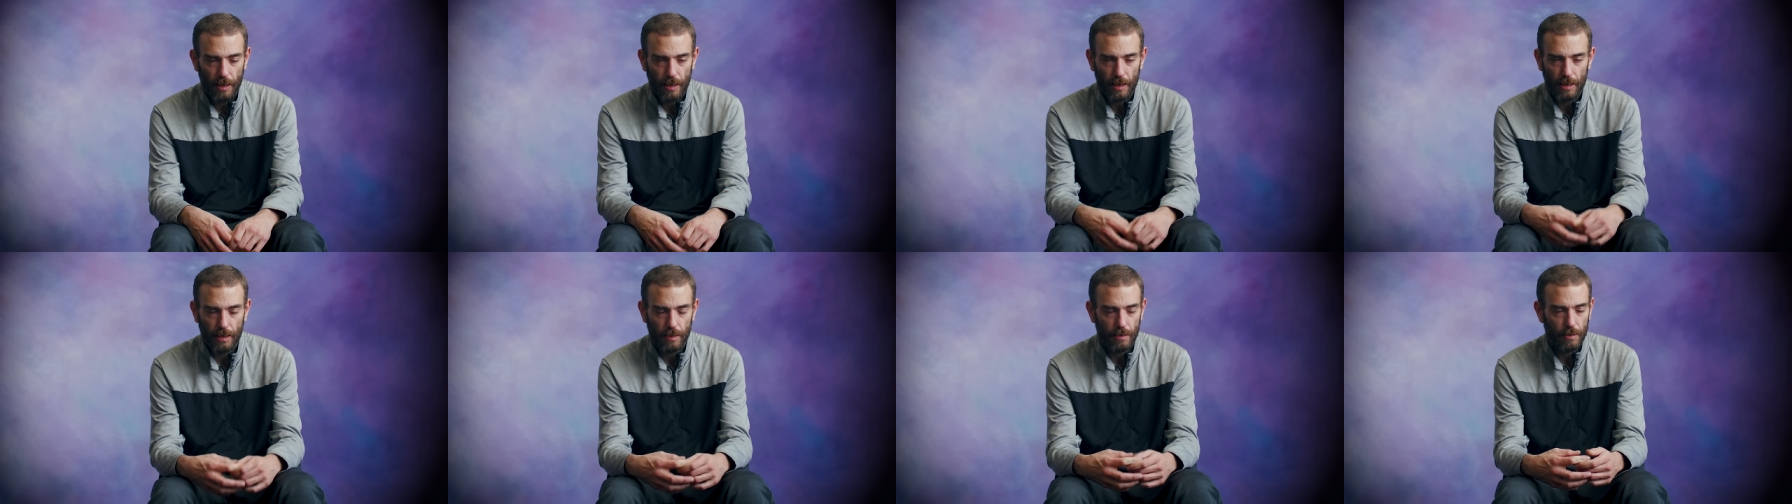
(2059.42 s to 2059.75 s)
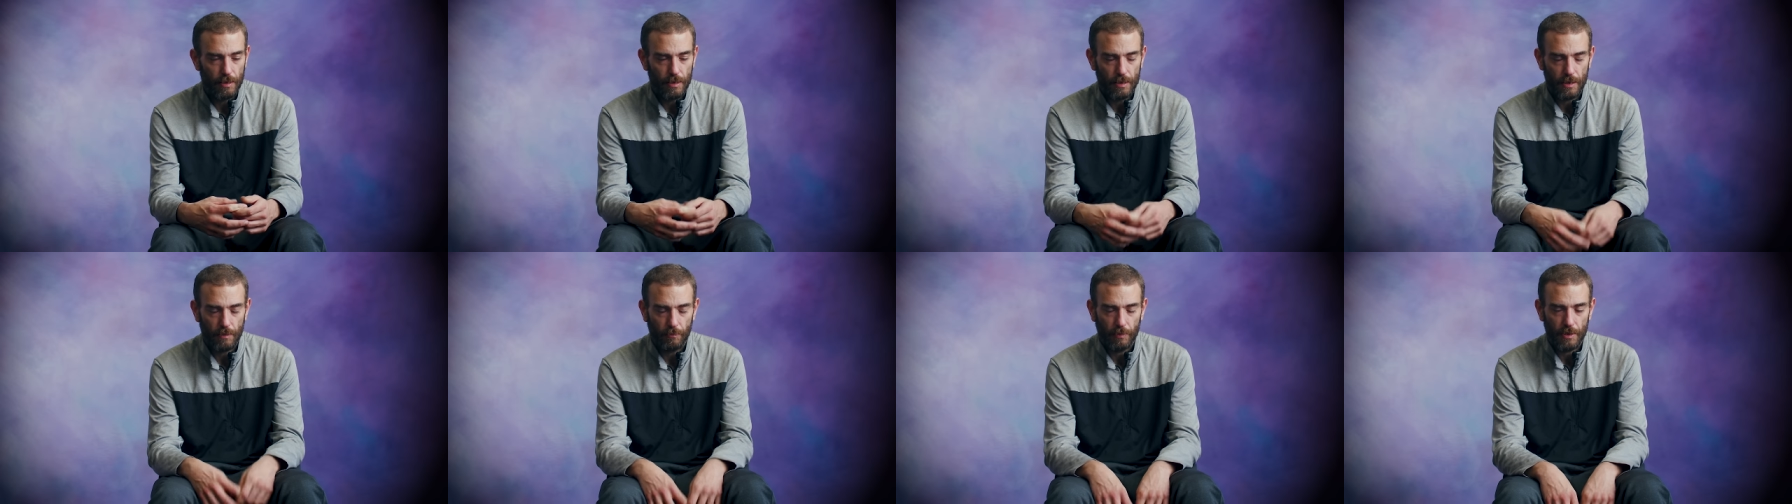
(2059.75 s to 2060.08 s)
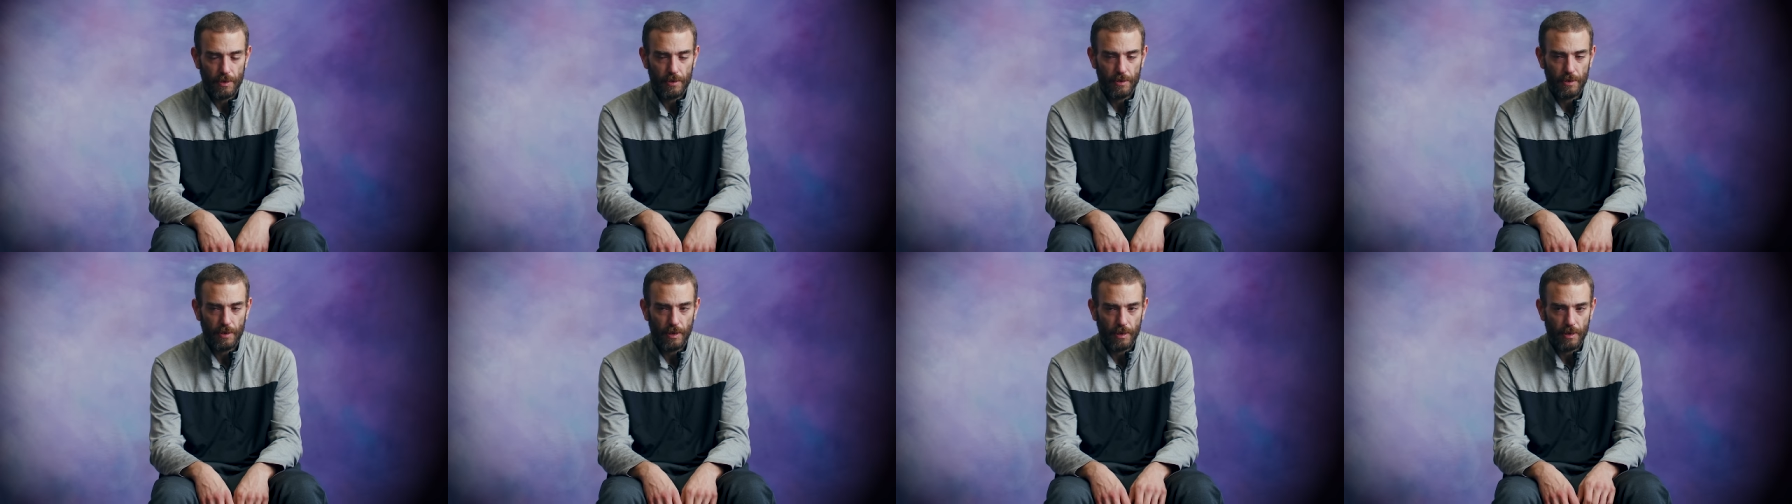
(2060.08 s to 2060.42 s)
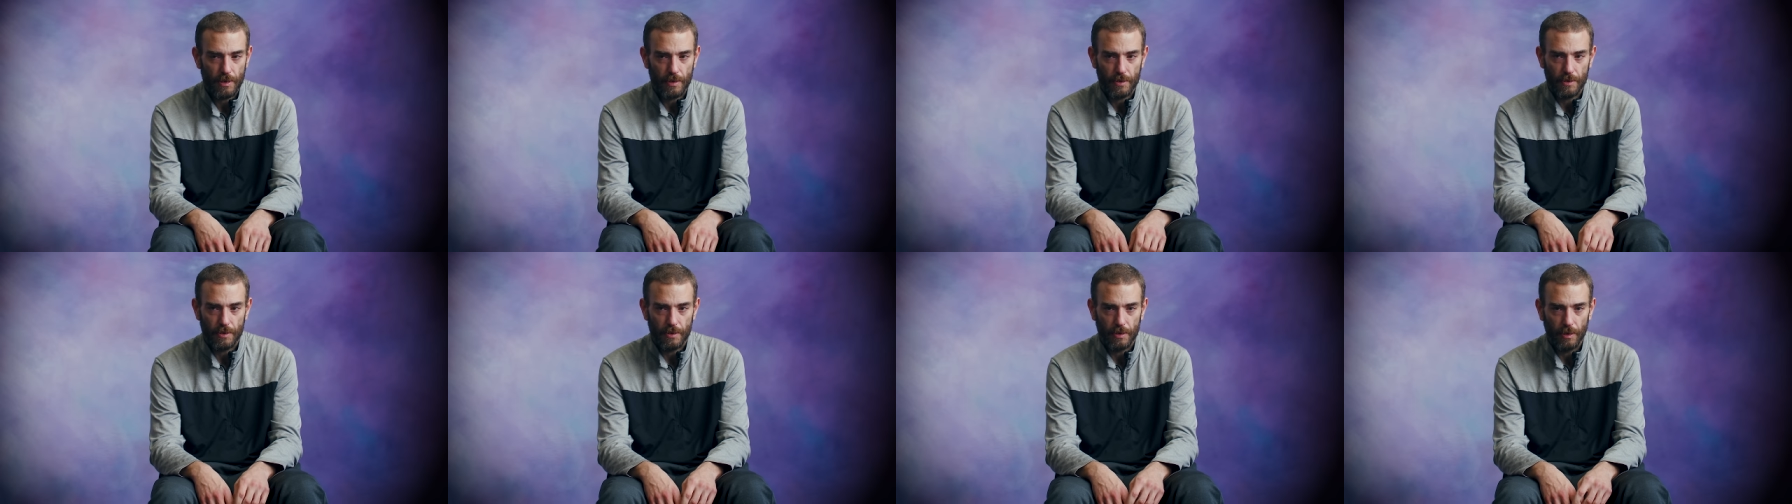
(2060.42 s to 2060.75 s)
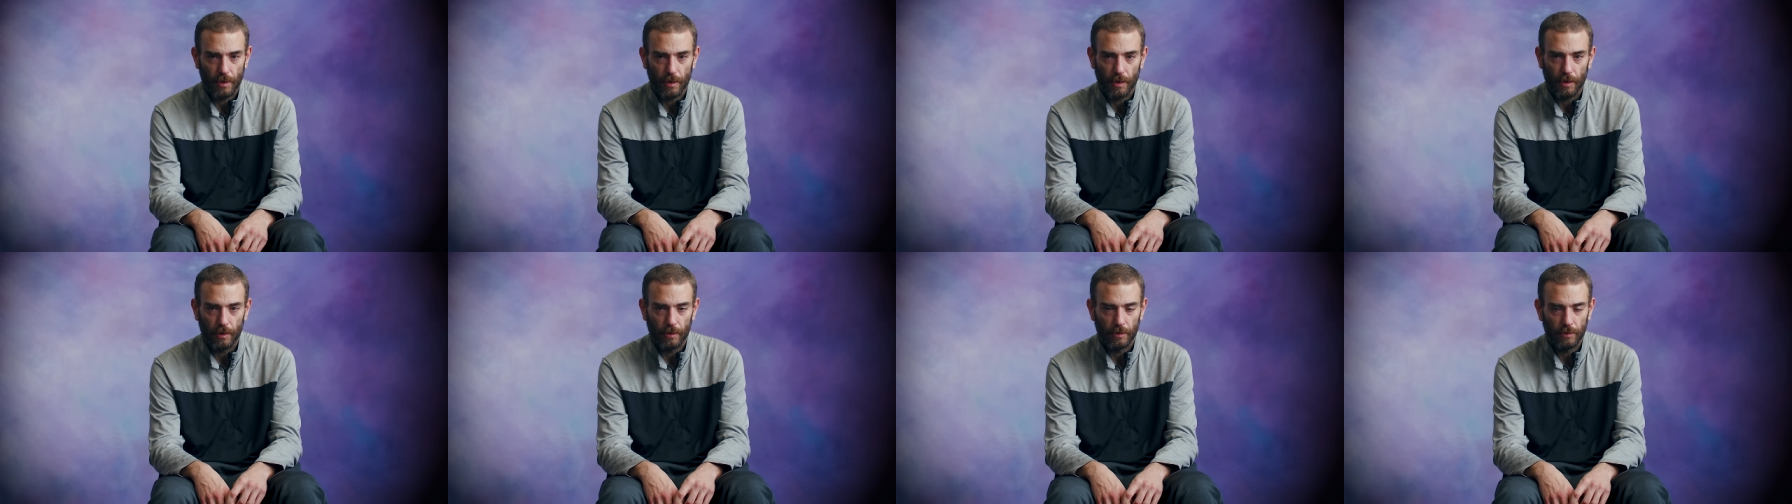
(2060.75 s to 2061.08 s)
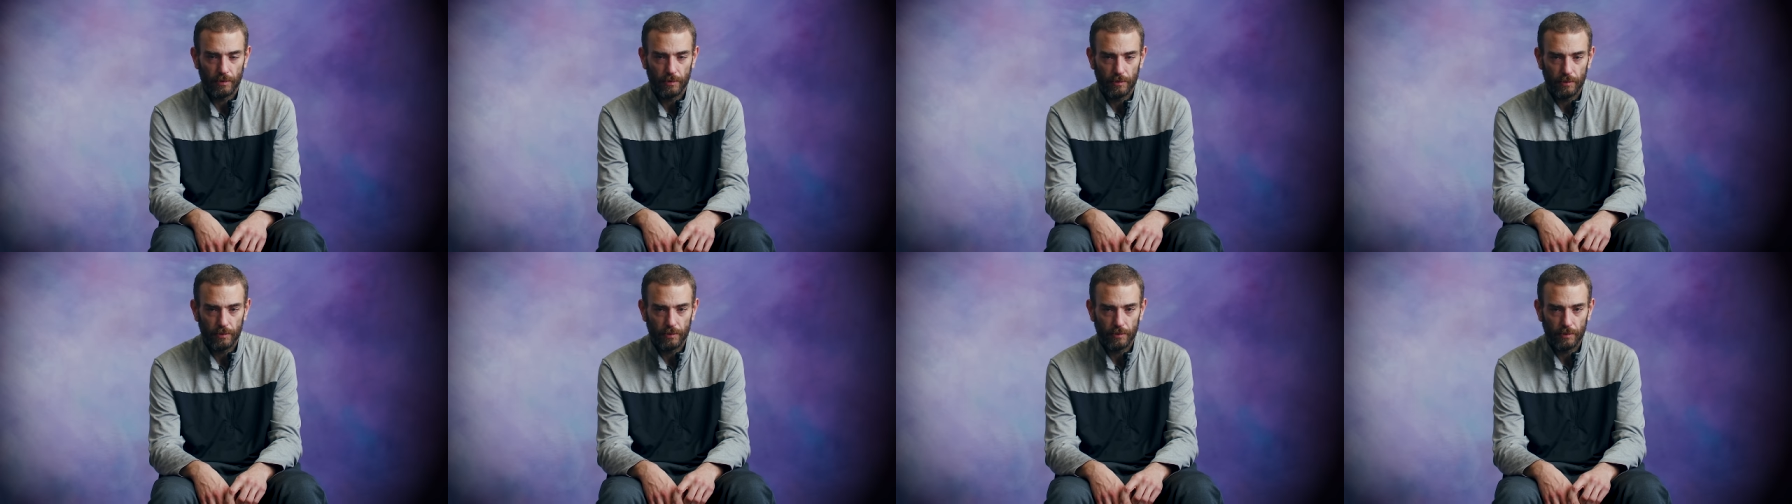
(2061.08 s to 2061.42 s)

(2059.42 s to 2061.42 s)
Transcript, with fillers: it, what's done is done.